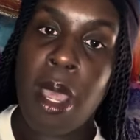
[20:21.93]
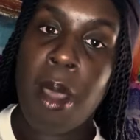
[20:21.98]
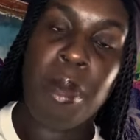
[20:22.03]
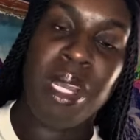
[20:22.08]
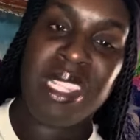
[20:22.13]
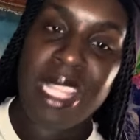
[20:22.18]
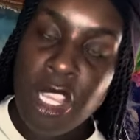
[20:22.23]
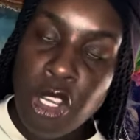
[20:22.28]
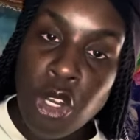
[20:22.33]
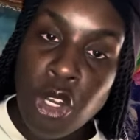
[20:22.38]
But
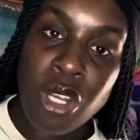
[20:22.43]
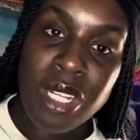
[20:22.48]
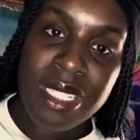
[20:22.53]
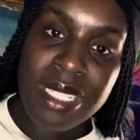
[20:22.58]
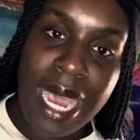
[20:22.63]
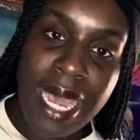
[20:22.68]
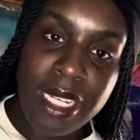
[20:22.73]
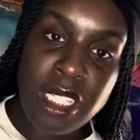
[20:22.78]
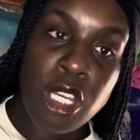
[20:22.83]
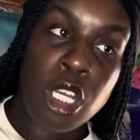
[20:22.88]
they could
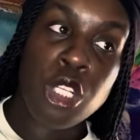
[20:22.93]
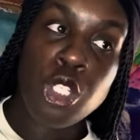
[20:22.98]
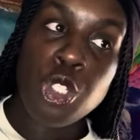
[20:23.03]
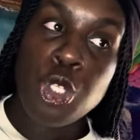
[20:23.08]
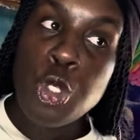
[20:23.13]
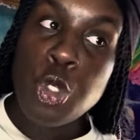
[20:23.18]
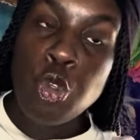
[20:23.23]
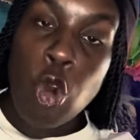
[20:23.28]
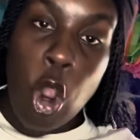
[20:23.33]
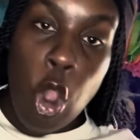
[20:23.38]
not
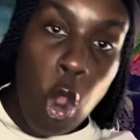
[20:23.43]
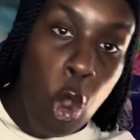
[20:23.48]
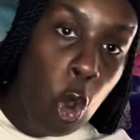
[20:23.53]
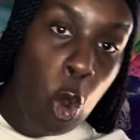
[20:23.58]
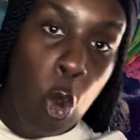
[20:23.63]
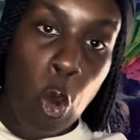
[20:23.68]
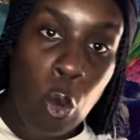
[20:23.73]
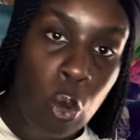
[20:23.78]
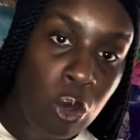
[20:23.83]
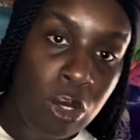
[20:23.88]

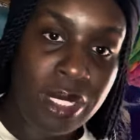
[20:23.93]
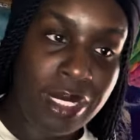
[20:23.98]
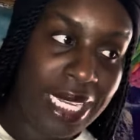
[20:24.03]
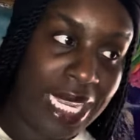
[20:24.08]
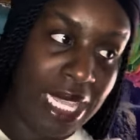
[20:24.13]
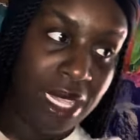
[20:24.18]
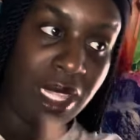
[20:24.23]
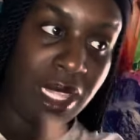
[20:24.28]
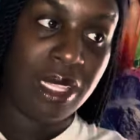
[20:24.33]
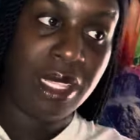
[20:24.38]
control
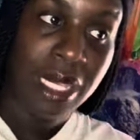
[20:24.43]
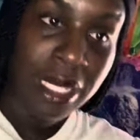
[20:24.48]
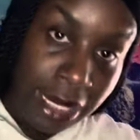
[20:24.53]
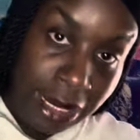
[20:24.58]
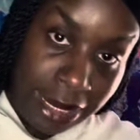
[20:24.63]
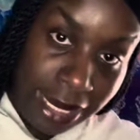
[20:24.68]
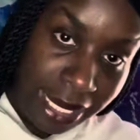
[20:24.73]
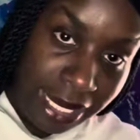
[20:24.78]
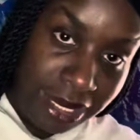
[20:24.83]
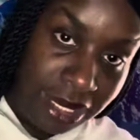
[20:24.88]
either the
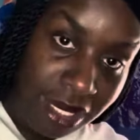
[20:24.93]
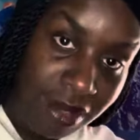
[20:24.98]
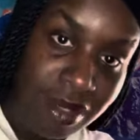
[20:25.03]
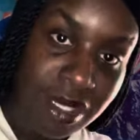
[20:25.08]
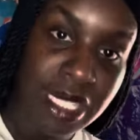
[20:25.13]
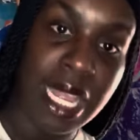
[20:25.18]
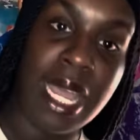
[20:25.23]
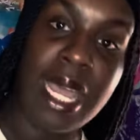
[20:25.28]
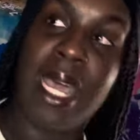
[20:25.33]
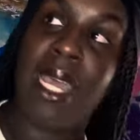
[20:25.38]
collective
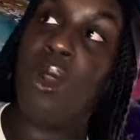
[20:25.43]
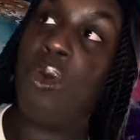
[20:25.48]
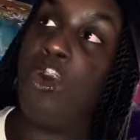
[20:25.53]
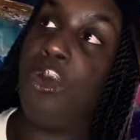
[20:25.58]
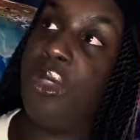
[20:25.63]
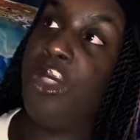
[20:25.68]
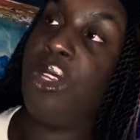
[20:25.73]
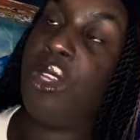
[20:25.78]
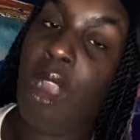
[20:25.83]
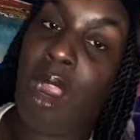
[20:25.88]
side or
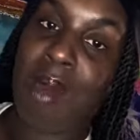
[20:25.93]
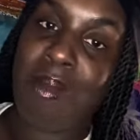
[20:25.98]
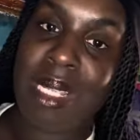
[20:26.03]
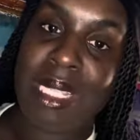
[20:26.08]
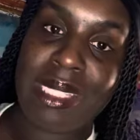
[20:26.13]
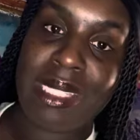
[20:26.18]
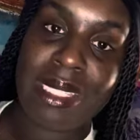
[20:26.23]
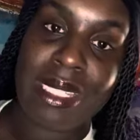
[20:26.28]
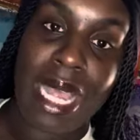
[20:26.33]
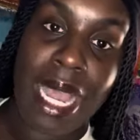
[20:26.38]
the karmic
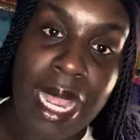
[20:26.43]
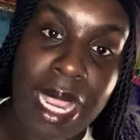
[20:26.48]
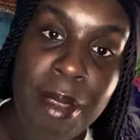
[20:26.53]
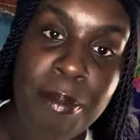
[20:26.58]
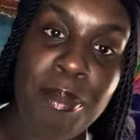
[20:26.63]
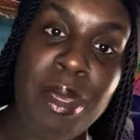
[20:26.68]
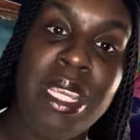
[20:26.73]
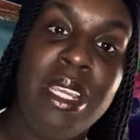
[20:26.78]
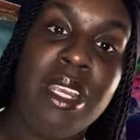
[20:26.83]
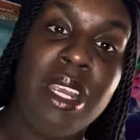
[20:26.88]
side
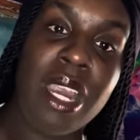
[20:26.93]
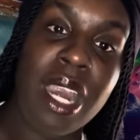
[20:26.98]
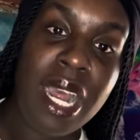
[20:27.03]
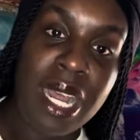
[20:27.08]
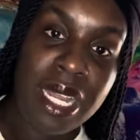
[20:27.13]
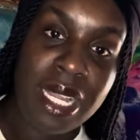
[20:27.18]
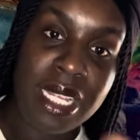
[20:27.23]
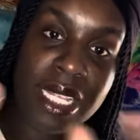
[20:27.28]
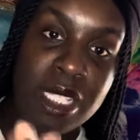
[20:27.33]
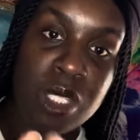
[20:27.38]

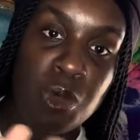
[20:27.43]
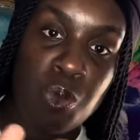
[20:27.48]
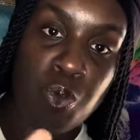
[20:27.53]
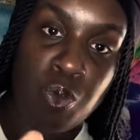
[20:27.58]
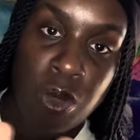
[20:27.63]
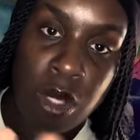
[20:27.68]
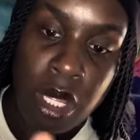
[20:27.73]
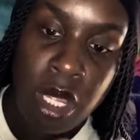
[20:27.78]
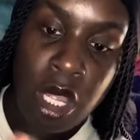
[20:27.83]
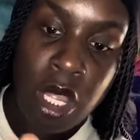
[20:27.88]
because
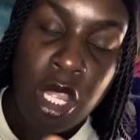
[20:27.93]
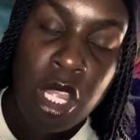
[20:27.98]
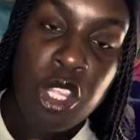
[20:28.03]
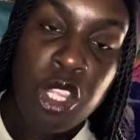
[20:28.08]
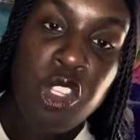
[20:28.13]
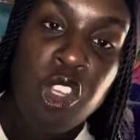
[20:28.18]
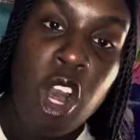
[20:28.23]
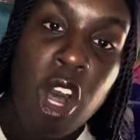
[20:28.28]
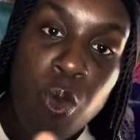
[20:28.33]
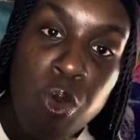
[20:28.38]

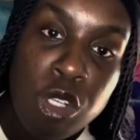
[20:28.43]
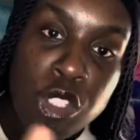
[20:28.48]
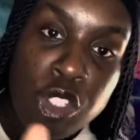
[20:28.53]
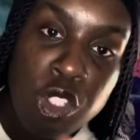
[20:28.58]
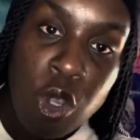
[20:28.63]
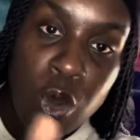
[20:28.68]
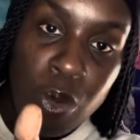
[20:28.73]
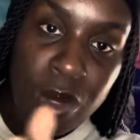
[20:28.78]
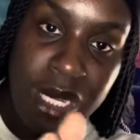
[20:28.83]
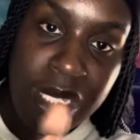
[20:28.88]
y'all were
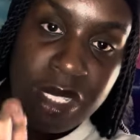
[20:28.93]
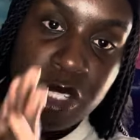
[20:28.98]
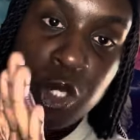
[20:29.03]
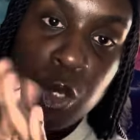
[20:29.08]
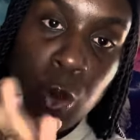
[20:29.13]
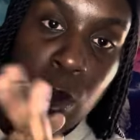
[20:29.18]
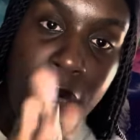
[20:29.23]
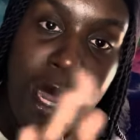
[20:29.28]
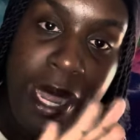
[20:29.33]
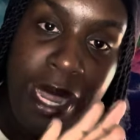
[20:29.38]
so
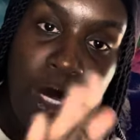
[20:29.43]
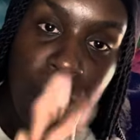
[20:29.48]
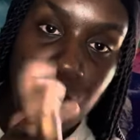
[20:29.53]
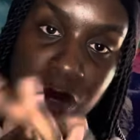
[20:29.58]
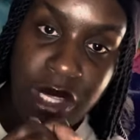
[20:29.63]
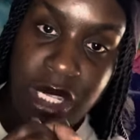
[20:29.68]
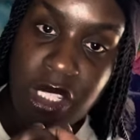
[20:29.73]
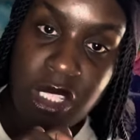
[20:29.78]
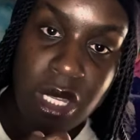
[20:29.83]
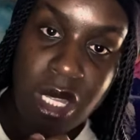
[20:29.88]
intertwined with
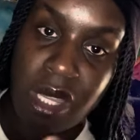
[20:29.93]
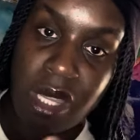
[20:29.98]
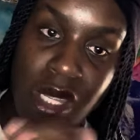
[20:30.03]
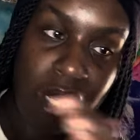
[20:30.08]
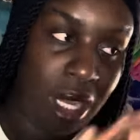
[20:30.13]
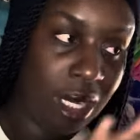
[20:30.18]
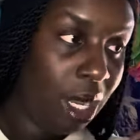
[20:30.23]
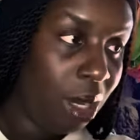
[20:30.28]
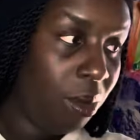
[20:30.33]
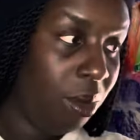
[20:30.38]
each other.
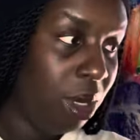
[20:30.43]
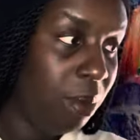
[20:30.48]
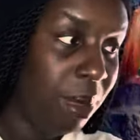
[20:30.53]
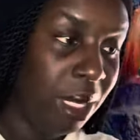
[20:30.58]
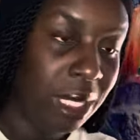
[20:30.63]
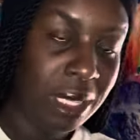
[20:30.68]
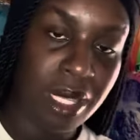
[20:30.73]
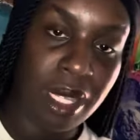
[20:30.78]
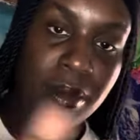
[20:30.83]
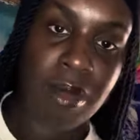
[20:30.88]
Y'all not worried
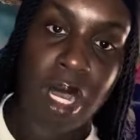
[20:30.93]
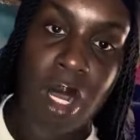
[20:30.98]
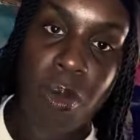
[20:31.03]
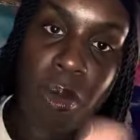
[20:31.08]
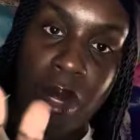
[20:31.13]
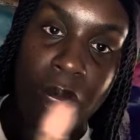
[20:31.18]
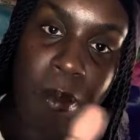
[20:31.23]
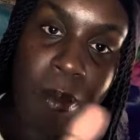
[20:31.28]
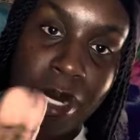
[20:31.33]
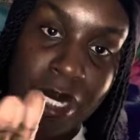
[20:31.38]
about them. Y'all
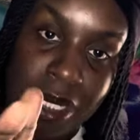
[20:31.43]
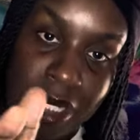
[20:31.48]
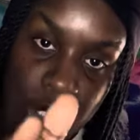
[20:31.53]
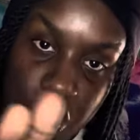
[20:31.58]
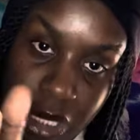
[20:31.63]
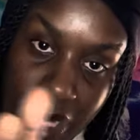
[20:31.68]
worried about each